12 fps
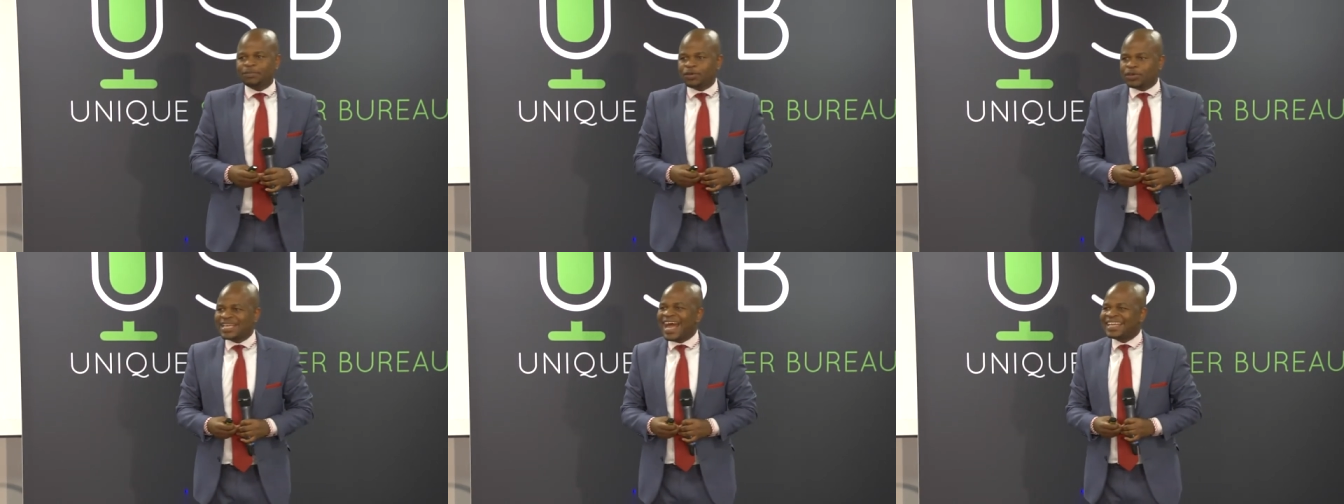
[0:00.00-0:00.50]

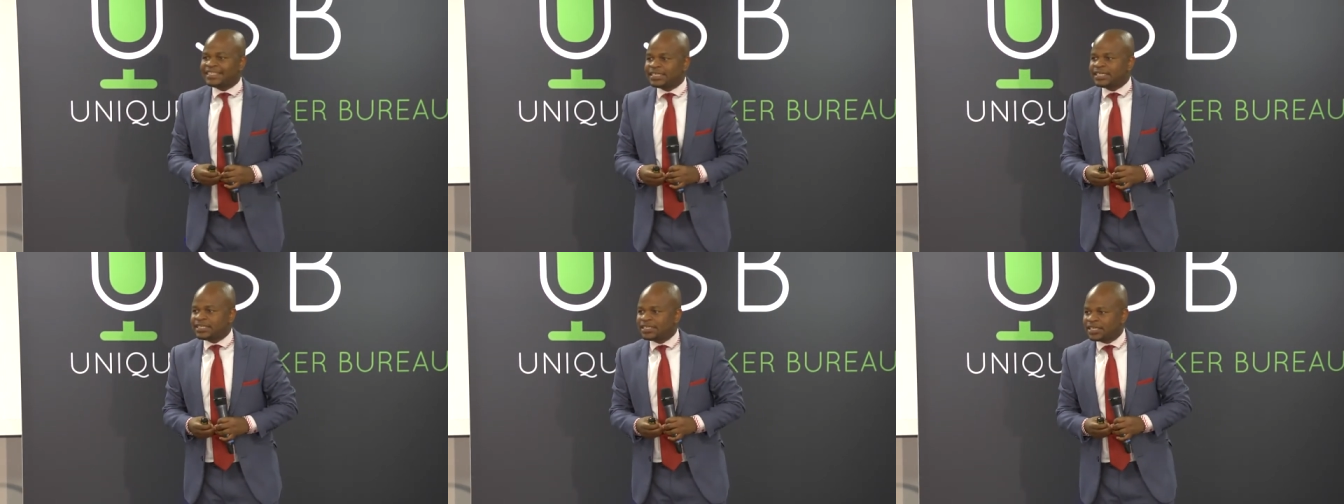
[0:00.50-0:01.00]
because I
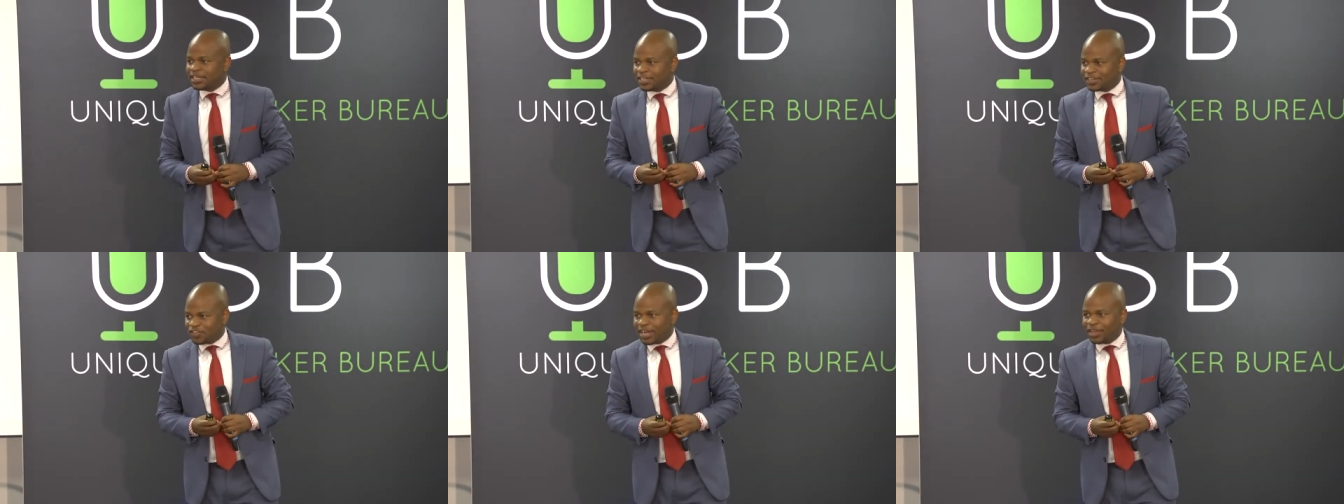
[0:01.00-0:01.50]
did
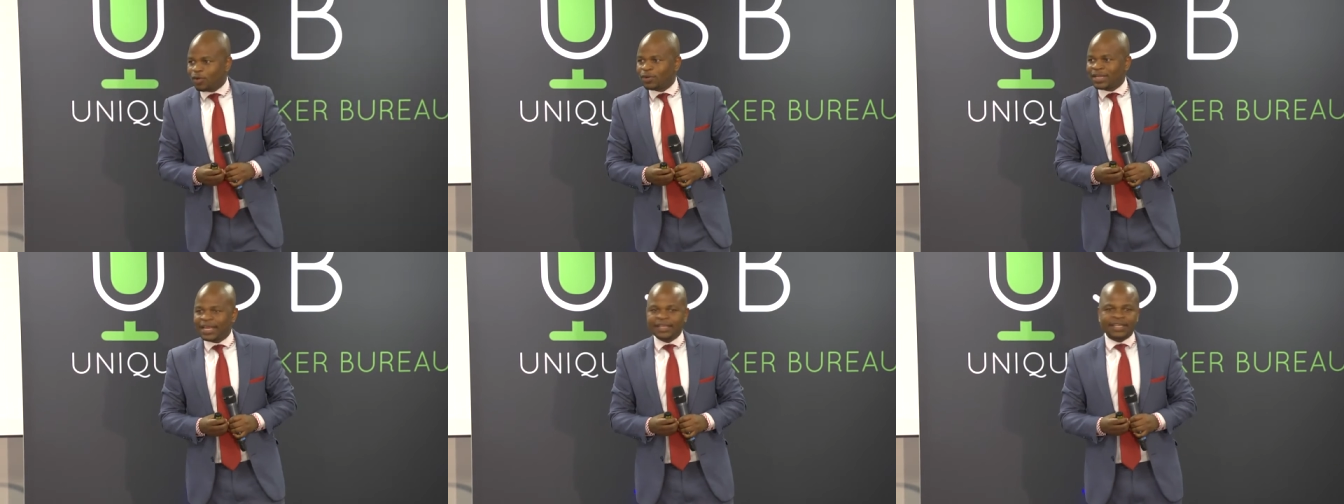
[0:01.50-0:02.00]
try
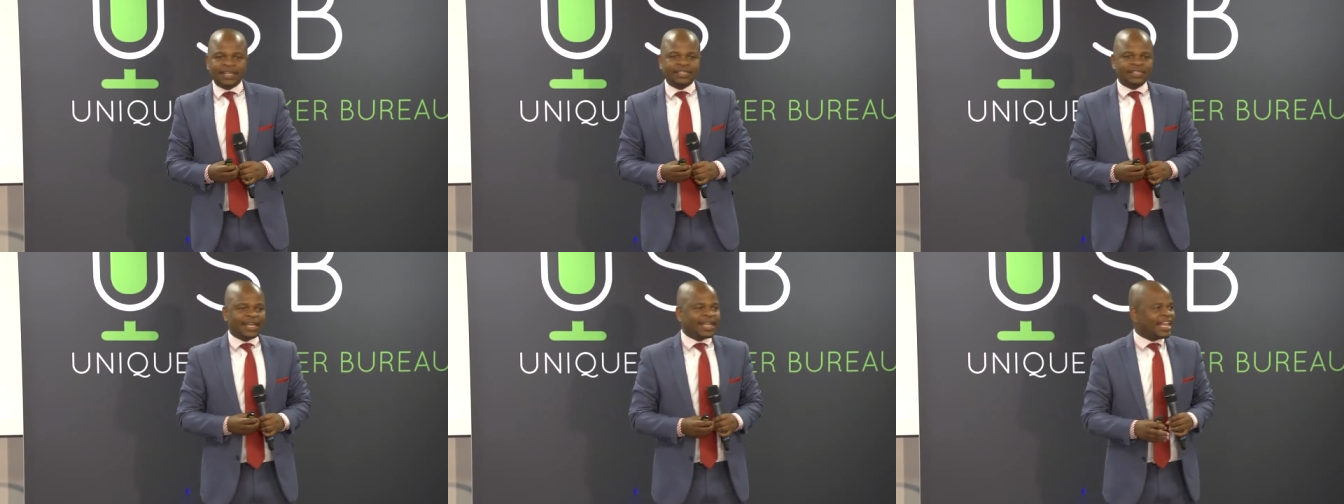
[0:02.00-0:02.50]
online
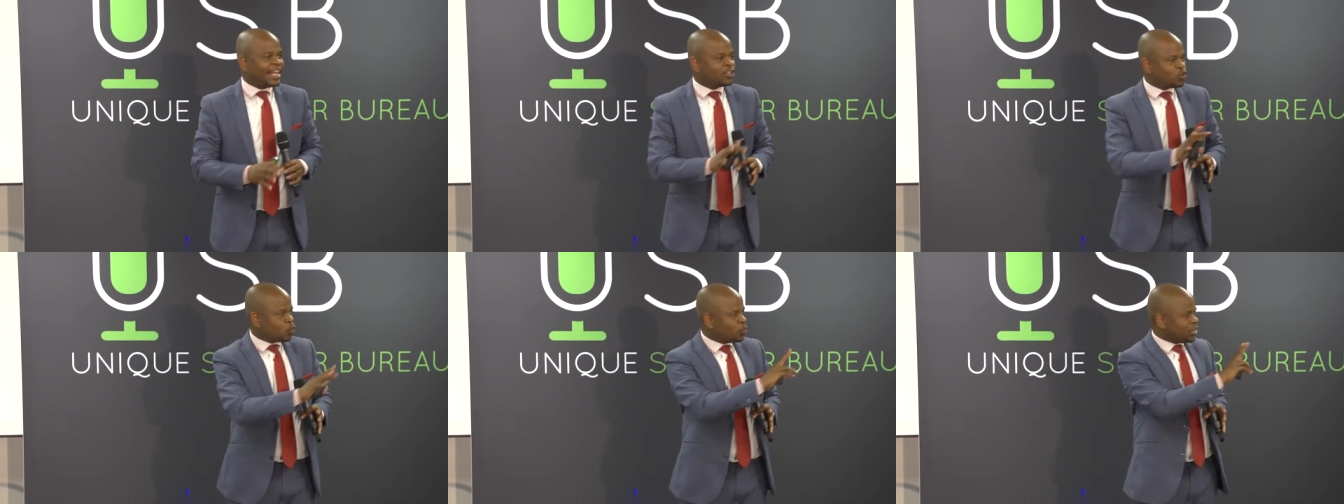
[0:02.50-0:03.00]
dating and I
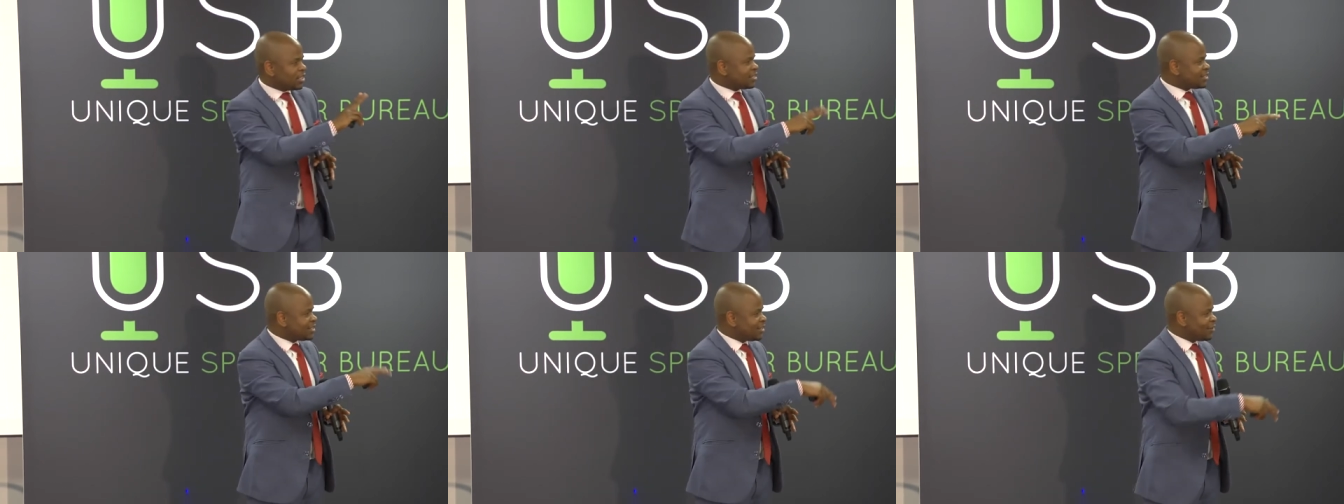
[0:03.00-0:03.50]
learned two
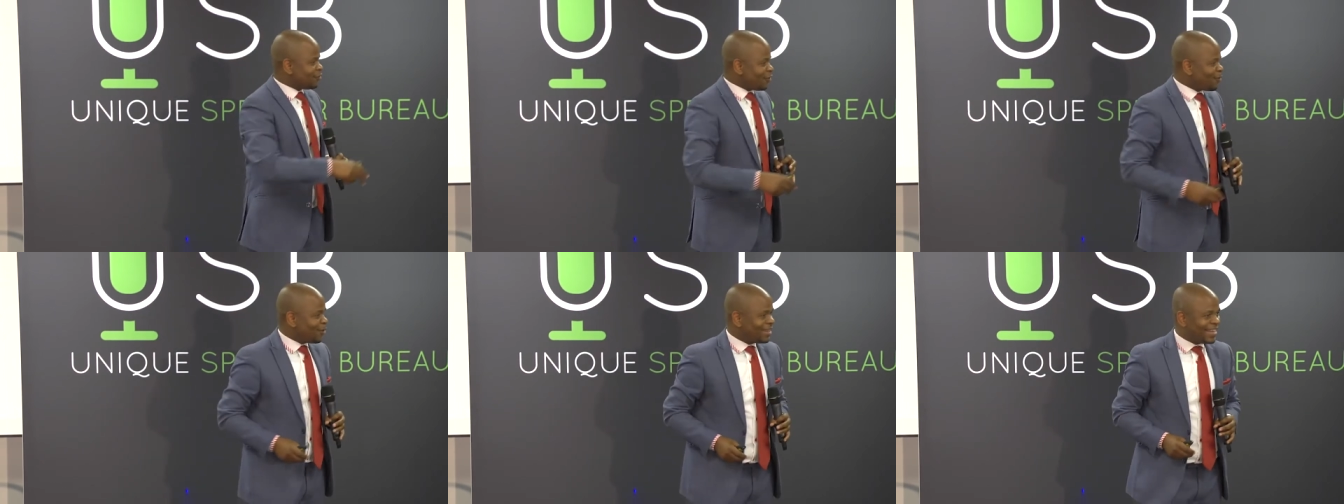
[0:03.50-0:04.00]
things
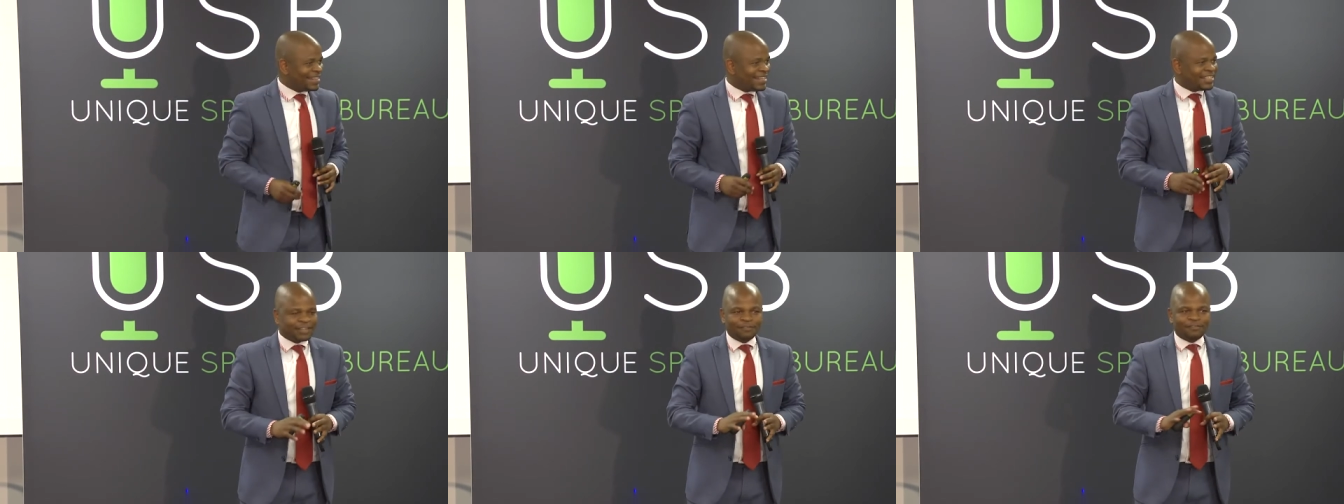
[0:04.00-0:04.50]
from online
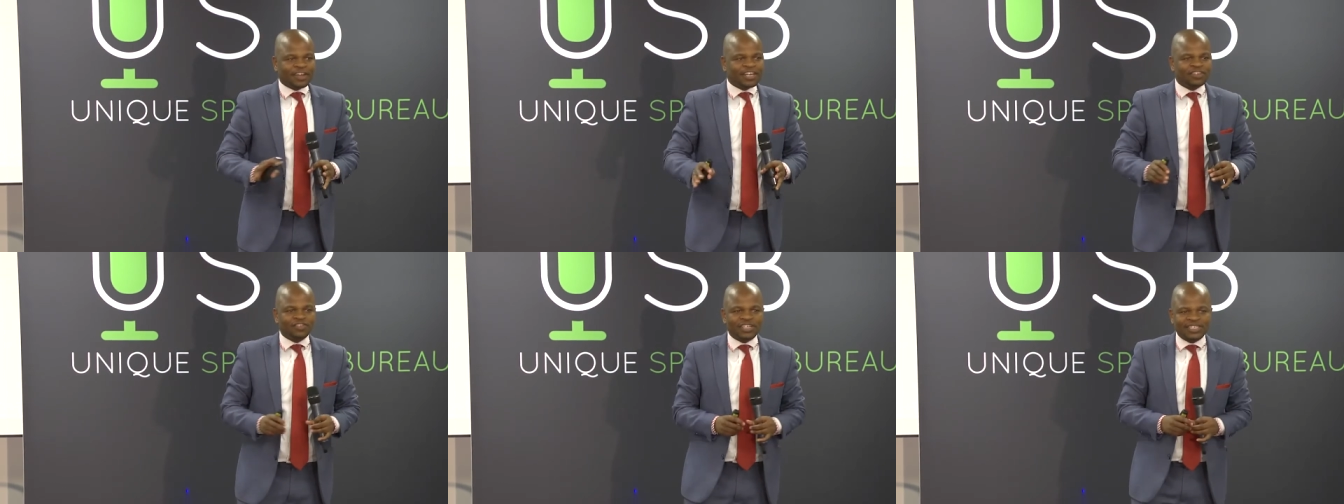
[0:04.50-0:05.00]
dating.
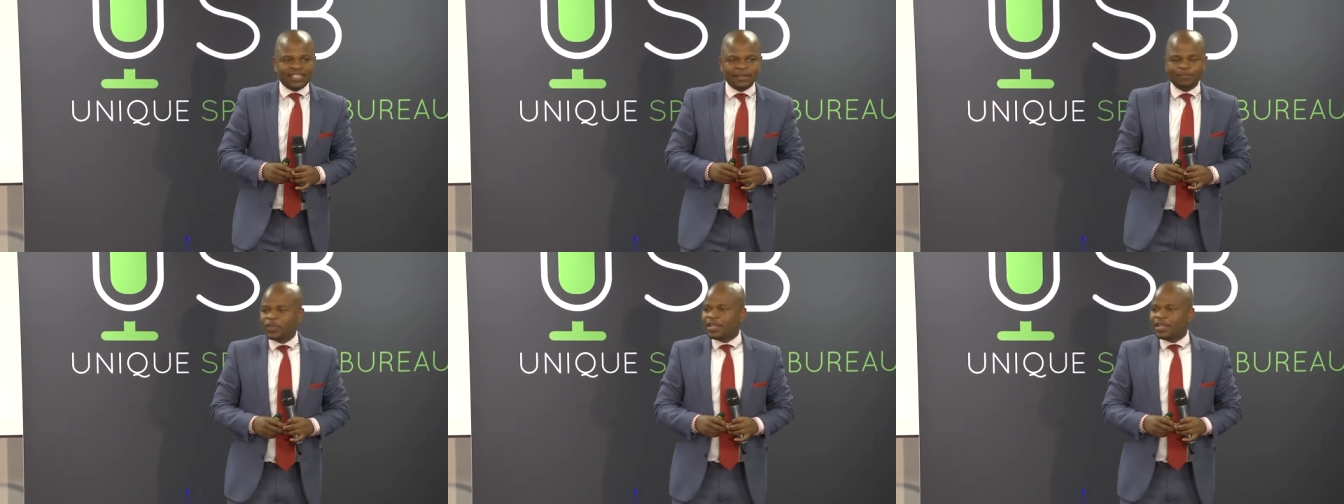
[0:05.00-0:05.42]
Very interesting.